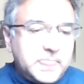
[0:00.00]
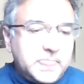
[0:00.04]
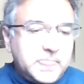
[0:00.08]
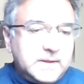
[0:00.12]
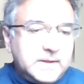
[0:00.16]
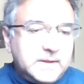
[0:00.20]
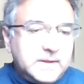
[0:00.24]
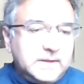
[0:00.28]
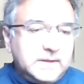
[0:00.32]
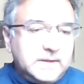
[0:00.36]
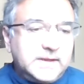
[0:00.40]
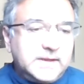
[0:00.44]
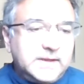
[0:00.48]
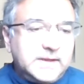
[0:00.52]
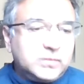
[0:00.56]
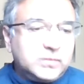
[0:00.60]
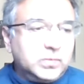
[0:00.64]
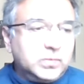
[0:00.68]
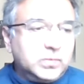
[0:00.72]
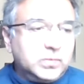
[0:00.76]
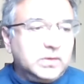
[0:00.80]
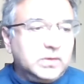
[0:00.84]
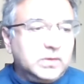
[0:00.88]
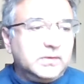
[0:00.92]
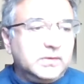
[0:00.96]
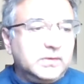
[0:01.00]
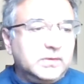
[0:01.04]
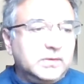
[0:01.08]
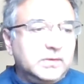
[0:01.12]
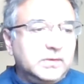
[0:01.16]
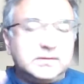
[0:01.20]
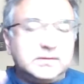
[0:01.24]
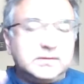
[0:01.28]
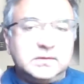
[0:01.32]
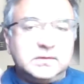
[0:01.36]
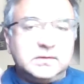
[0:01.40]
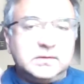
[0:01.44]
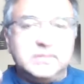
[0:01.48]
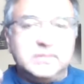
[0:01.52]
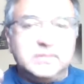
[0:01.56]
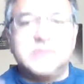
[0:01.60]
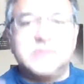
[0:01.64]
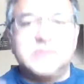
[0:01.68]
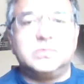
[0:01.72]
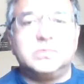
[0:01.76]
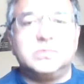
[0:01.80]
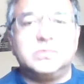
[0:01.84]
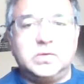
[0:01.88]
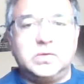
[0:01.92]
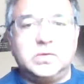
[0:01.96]
And that's where this
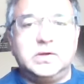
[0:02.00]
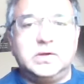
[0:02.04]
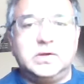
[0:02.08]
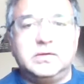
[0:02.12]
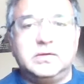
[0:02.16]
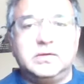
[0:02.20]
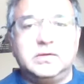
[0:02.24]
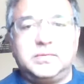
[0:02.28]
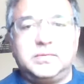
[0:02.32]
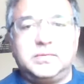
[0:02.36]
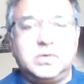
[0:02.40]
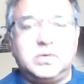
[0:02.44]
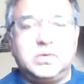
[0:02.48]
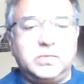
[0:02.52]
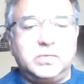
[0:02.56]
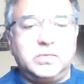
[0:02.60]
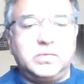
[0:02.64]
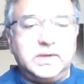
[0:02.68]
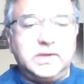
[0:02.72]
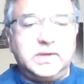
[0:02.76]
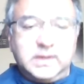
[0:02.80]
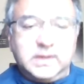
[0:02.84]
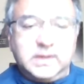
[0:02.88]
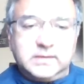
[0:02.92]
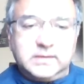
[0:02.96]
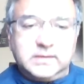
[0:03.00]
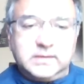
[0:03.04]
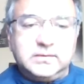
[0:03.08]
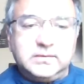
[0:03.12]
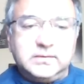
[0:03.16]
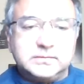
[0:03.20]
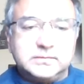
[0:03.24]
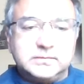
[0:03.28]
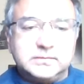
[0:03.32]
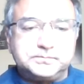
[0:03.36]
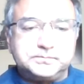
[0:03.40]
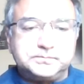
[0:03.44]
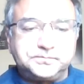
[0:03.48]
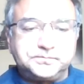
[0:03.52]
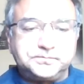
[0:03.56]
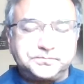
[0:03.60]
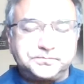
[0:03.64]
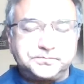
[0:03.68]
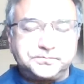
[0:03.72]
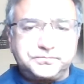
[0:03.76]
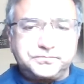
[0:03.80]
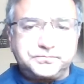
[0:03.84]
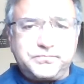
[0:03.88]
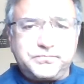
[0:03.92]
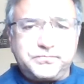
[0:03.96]
division 1 of part 1 ends.
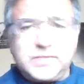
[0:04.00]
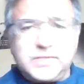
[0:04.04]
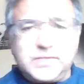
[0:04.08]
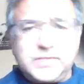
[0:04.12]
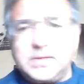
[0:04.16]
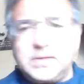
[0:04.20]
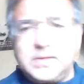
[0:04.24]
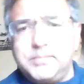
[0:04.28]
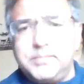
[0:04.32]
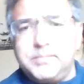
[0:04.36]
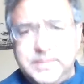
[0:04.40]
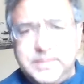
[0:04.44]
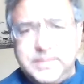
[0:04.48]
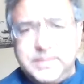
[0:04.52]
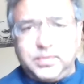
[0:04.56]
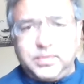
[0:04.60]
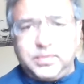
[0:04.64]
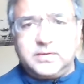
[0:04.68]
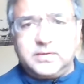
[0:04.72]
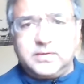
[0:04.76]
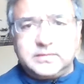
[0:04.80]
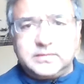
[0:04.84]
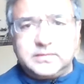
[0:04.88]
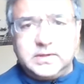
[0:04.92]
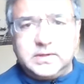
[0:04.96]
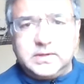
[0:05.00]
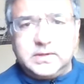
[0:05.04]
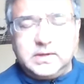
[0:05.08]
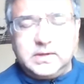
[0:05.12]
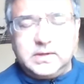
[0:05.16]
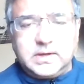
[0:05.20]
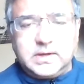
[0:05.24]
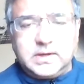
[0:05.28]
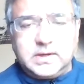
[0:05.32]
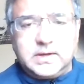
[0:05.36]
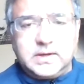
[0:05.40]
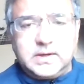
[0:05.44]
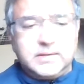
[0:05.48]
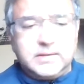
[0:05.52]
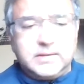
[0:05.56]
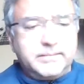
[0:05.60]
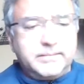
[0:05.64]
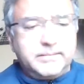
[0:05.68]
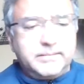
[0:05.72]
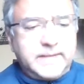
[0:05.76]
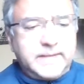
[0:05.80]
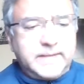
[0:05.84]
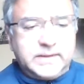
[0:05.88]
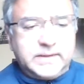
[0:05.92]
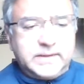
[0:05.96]
Me personally,
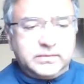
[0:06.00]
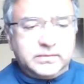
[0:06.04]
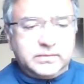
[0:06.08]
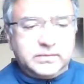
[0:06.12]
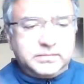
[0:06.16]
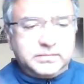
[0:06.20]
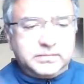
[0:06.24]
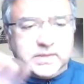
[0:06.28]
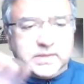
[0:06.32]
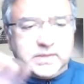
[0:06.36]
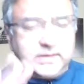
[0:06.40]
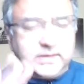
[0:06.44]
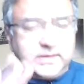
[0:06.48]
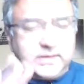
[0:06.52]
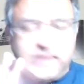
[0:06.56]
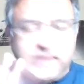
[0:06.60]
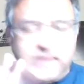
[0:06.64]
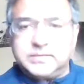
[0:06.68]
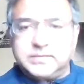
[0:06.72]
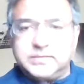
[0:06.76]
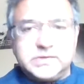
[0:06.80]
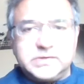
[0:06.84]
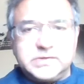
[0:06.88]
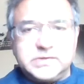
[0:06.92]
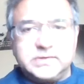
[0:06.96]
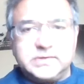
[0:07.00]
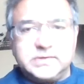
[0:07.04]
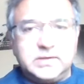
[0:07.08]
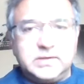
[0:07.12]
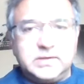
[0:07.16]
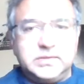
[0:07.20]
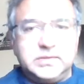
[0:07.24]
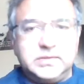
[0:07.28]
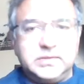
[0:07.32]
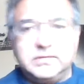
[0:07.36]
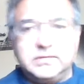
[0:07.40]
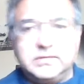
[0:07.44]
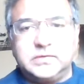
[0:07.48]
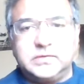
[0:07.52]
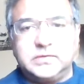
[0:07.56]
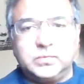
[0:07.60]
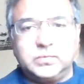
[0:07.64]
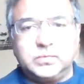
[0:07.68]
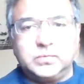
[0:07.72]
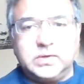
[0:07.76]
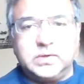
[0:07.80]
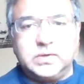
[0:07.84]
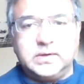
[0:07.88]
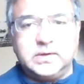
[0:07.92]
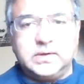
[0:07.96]
I don't spend as much time in
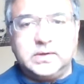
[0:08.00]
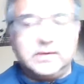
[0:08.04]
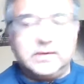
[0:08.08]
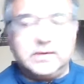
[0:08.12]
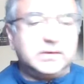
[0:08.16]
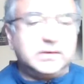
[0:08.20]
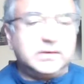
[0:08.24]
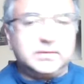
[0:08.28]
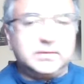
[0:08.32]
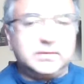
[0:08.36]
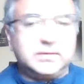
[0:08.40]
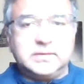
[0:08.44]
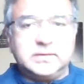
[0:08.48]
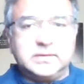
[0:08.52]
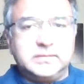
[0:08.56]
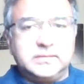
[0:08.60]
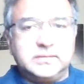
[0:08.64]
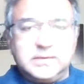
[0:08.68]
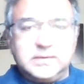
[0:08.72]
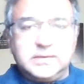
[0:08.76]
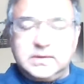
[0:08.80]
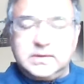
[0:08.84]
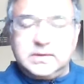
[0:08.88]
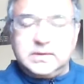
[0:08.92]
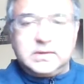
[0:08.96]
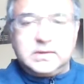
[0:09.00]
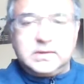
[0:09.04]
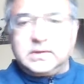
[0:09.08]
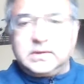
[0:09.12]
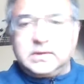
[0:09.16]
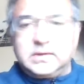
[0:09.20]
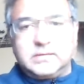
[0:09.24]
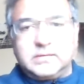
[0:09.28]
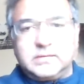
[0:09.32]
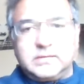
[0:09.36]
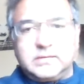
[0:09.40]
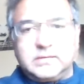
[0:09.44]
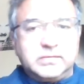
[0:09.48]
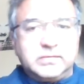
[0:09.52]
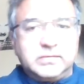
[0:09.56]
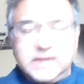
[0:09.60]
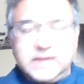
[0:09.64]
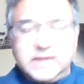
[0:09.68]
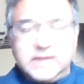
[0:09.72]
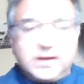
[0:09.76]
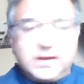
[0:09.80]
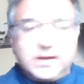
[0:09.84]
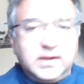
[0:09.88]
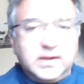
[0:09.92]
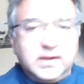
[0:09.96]
division 1. I think there's
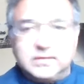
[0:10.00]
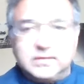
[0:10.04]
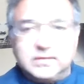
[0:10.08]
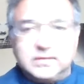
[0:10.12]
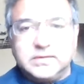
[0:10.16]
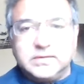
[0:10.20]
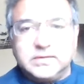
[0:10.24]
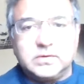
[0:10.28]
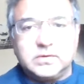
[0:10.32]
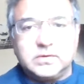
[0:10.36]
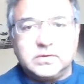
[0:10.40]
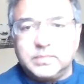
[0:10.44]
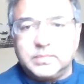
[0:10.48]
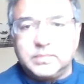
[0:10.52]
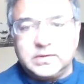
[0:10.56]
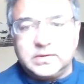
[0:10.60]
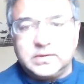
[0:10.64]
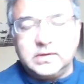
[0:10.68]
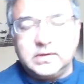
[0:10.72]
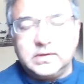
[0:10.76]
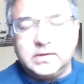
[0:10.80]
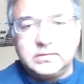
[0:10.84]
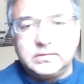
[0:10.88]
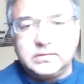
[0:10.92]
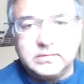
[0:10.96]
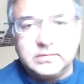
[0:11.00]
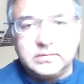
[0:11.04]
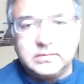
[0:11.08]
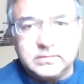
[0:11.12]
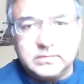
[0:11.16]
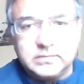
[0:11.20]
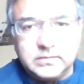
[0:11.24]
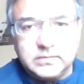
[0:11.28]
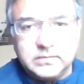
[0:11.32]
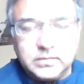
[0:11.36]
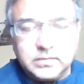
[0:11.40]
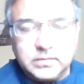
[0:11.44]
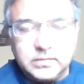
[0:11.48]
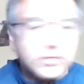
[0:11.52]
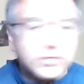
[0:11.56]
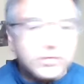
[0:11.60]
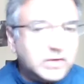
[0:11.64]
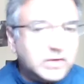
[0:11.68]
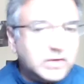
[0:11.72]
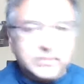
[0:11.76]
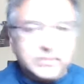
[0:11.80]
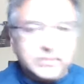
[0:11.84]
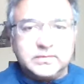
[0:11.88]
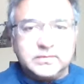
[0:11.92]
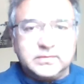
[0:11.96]
decades of interpretation. What
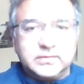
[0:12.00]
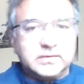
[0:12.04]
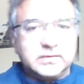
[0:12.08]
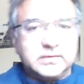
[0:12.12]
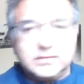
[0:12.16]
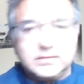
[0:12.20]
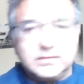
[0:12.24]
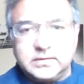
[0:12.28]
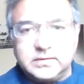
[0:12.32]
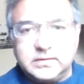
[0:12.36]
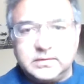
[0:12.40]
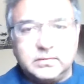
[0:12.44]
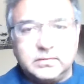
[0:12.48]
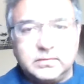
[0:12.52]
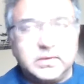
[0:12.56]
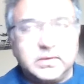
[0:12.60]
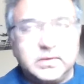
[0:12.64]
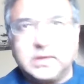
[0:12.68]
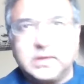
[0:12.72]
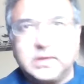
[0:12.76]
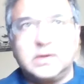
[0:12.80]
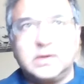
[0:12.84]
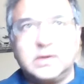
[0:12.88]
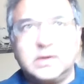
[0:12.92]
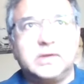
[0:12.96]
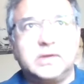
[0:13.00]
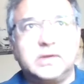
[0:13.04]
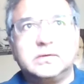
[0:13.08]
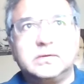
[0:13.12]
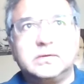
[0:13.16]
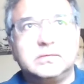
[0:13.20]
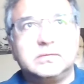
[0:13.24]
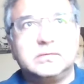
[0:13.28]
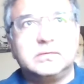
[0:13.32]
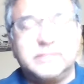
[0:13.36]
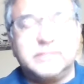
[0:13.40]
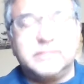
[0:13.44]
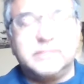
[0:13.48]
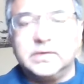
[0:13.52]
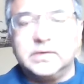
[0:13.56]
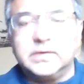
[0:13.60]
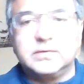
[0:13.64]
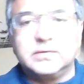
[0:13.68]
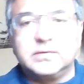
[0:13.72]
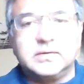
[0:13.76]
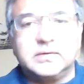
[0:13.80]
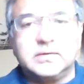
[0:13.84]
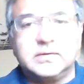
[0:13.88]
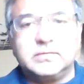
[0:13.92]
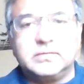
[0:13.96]
Dreyfus is concerned, one of the canonical
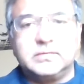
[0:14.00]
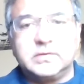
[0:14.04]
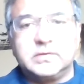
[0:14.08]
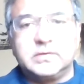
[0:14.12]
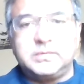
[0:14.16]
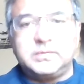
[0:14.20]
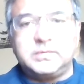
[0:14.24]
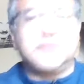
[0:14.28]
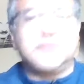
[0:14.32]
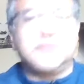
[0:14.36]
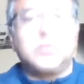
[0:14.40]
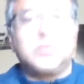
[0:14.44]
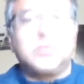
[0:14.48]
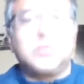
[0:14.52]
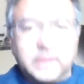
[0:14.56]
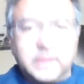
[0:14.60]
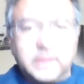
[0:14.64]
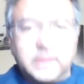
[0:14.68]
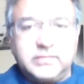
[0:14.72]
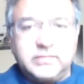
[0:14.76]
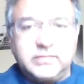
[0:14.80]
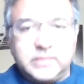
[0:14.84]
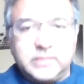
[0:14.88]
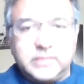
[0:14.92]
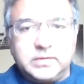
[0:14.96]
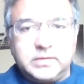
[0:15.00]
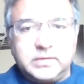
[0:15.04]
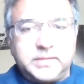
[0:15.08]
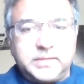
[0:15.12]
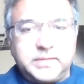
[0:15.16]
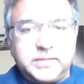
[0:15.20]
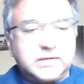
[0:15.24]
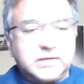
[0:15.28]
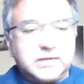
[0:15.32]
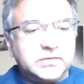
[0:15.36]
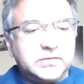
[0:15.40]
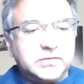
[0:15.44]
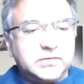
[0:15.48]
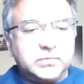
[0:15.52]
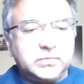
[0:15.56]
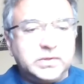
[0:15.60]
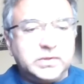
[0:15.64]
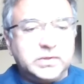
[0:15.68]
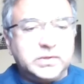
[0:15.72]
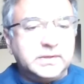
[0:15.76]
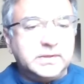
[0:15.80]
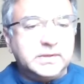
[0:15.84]
figures, and spent his whole life trying to unpack division 1.